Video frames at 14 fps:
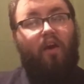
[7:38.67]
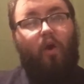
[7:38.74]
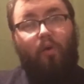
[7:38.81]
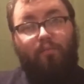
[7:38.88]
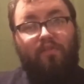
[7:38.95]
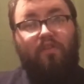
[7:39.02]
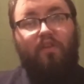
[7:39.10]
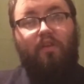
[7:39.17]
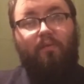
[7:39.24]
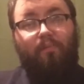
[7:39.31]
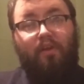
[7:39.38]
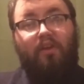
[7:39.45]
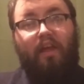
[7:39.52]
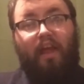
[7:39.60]
open to
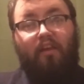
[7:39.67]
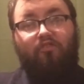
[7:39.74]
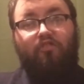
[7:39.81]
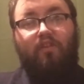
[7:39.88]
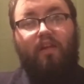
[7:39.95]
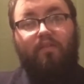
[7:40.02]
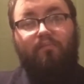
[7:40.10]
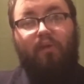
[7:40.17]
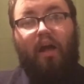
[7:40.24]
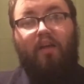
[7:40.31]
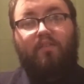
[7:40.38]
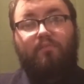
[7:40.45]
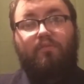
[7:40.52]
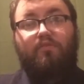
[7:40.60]
communication as
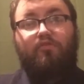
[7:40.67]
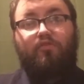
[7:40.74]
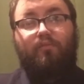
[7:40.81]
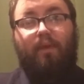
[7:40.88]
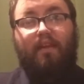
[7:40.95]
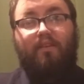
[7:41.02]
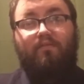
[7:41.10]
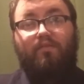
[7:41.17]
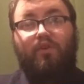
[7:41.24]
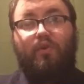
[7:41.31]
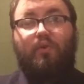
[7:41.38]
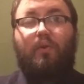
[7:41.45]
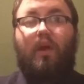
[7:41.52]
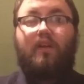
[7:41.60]
possible to many of you,